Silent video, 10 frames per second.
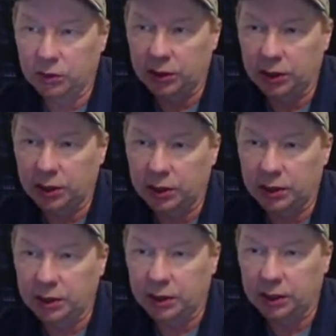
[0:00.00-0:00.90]

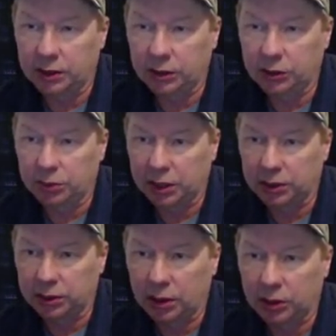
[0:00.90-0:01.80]
on. There's my
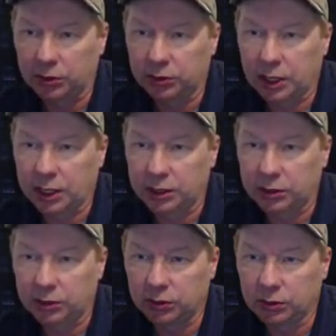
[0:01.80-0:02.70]
hose that I
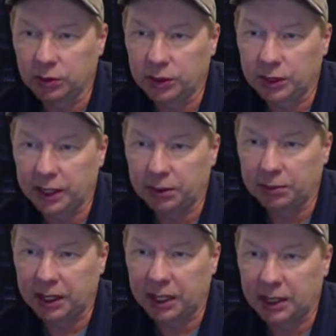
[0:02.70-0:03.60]
use to run down
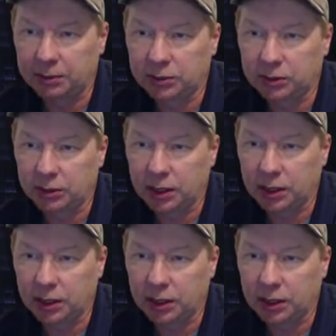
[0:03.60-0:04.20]
pipes.